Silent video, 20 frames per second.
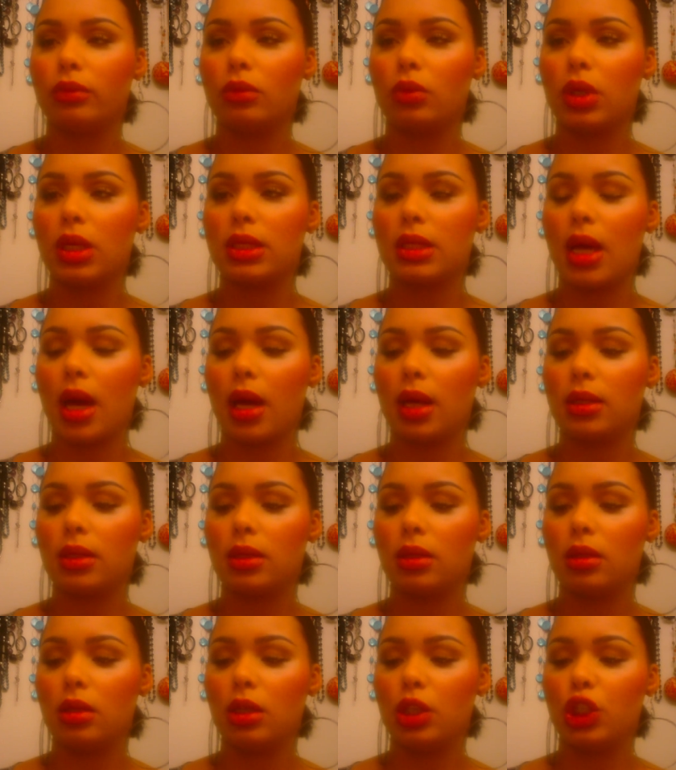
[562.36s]
what is
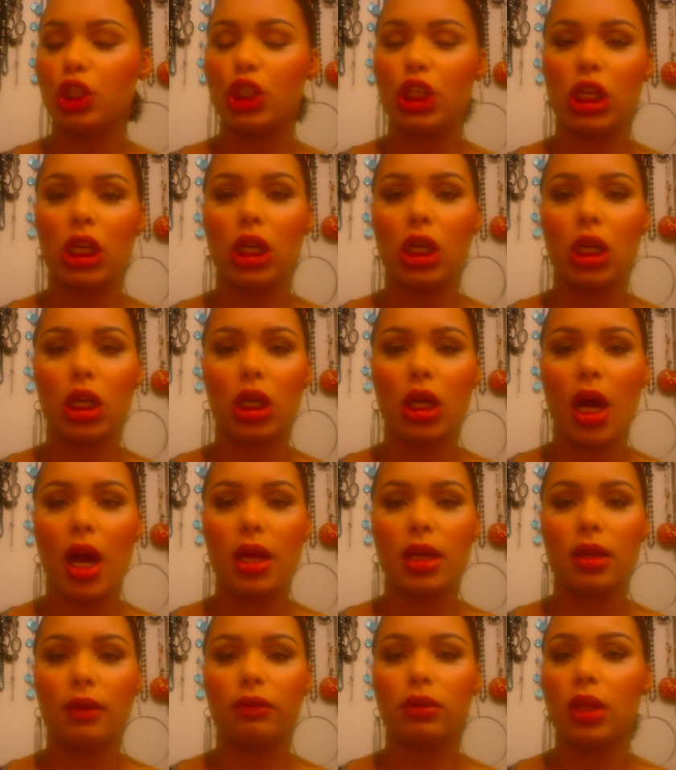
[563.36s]
that? Sheer
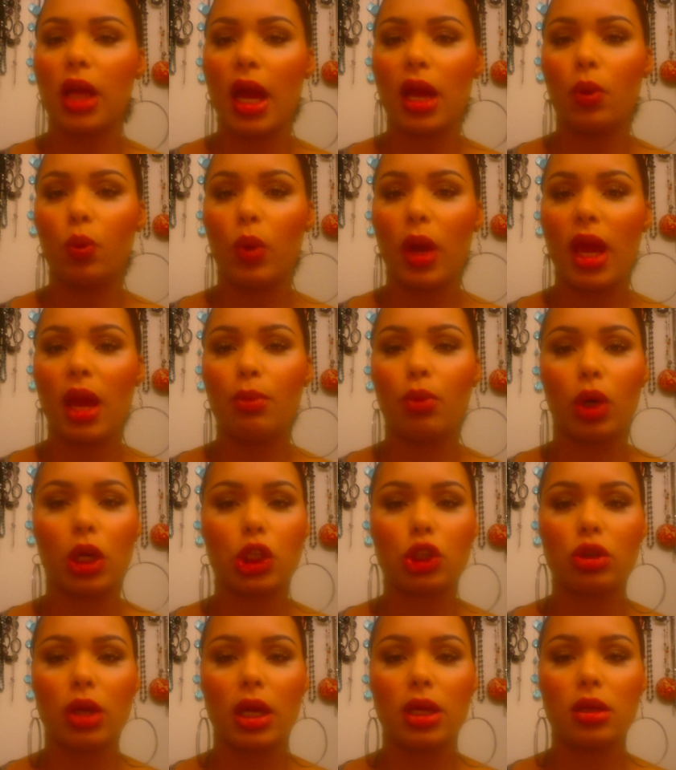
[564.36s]
kind of lightweight
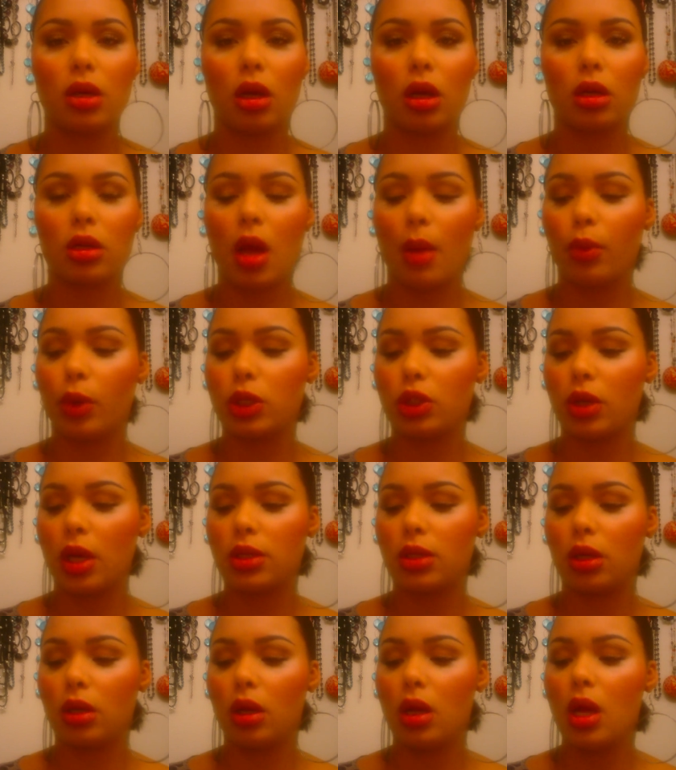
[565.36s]
moisturizer, or not
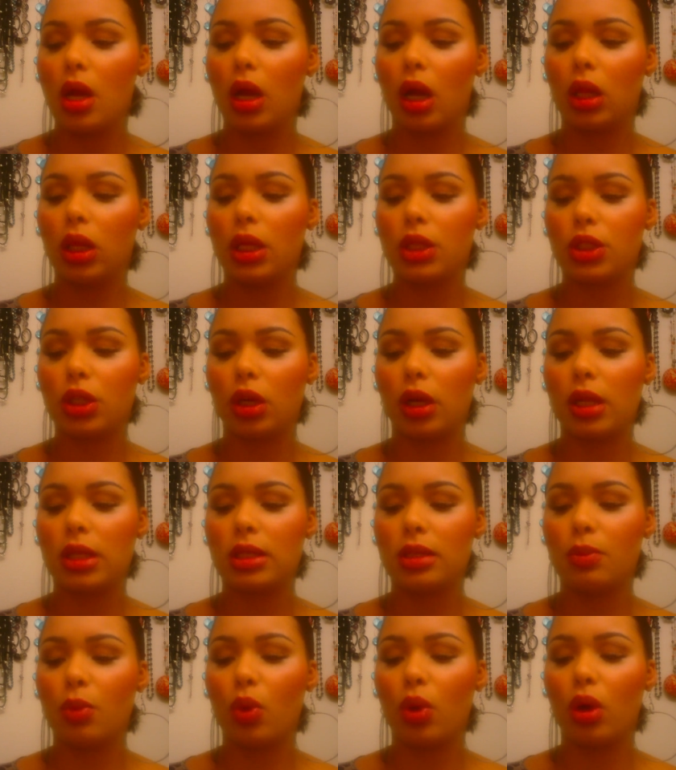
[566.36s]
moisturizer, cleanser.
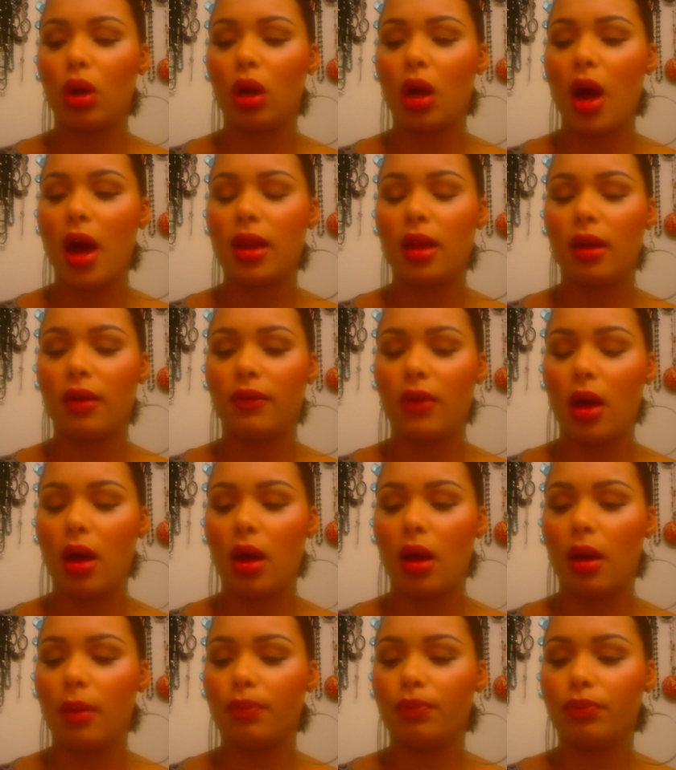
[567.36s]
It's more kind
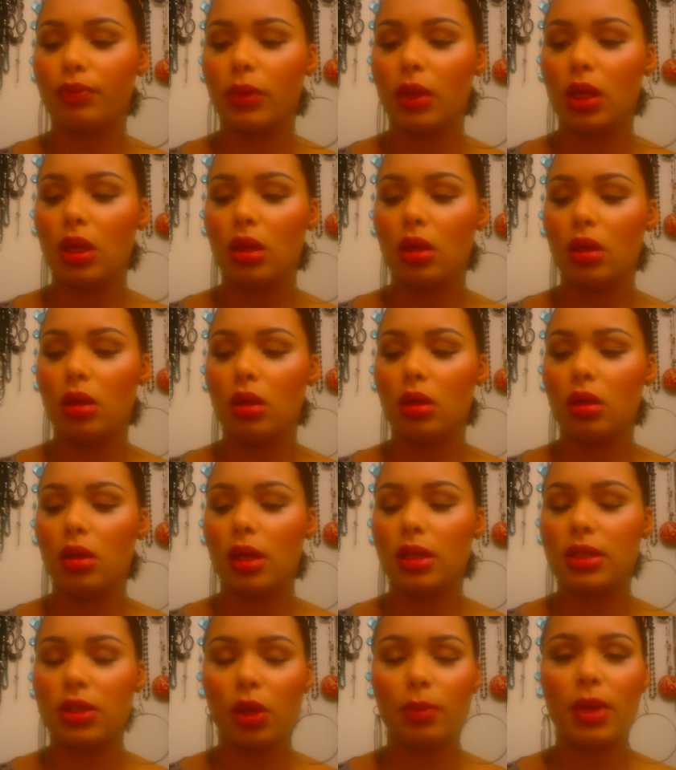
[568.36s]
of,
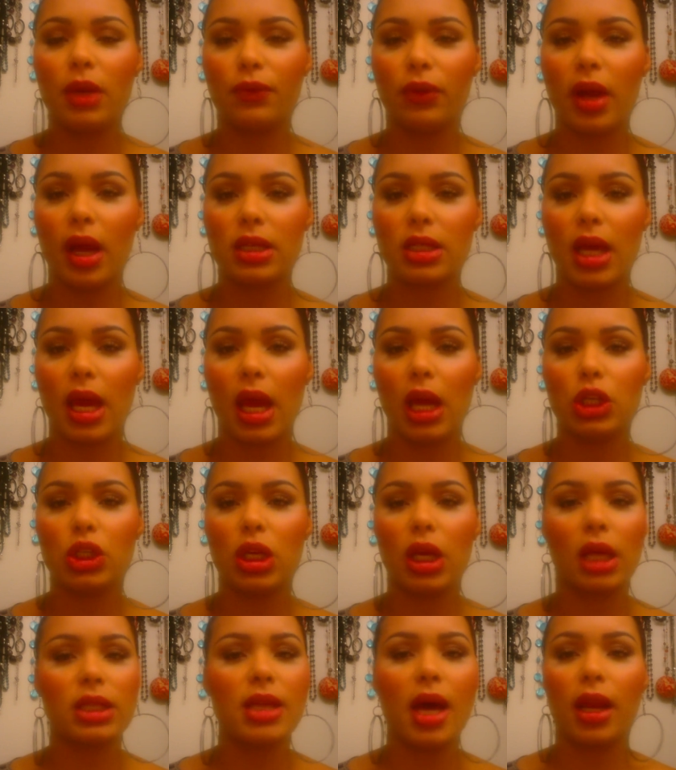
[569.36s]
it's still meant for
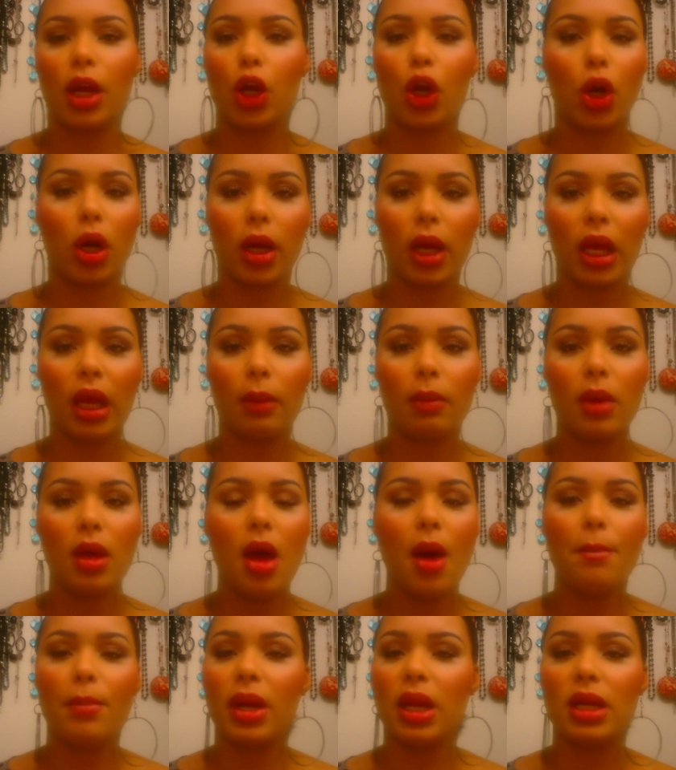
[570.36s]
anti-aging. It's not a cream,
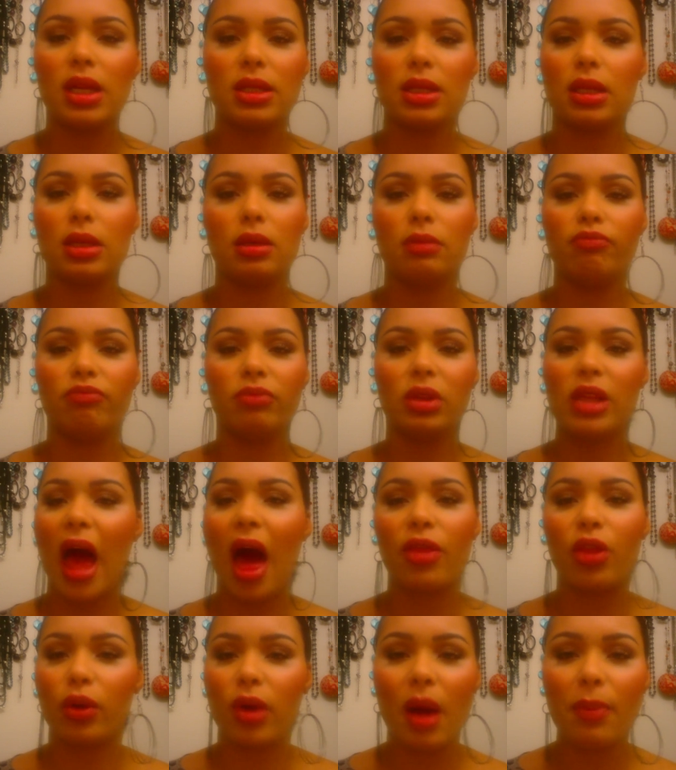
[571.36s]
but it doesn't
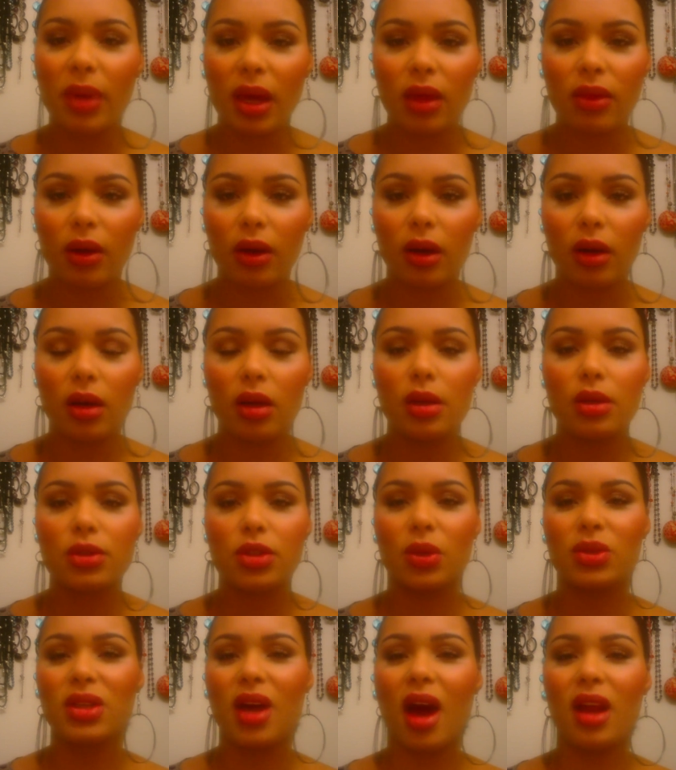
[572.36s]
lather up either.
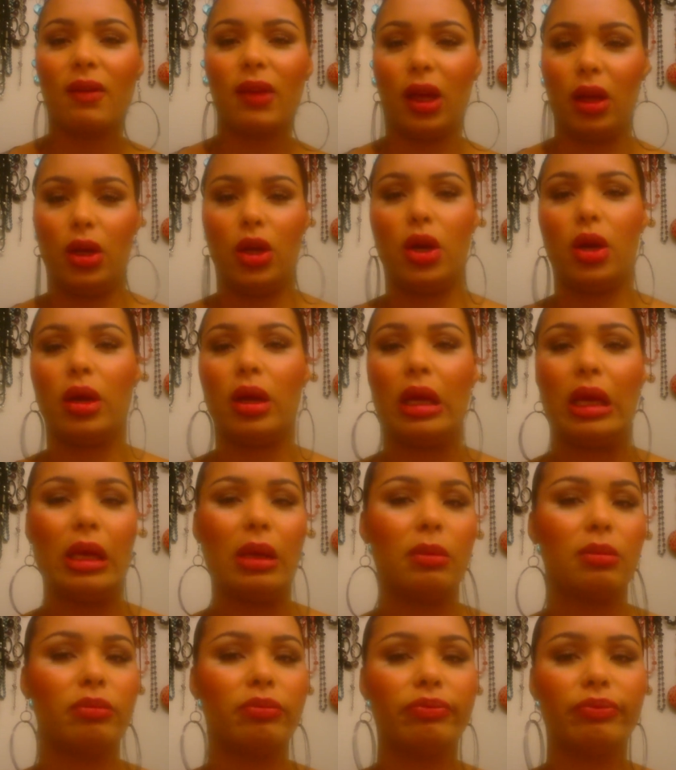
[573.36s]
So it's kind of like a
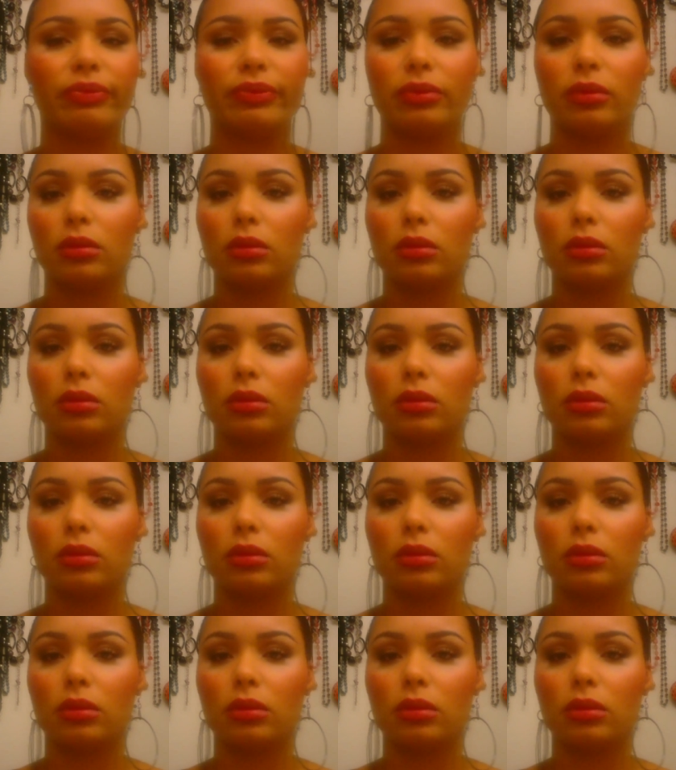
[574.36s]
cream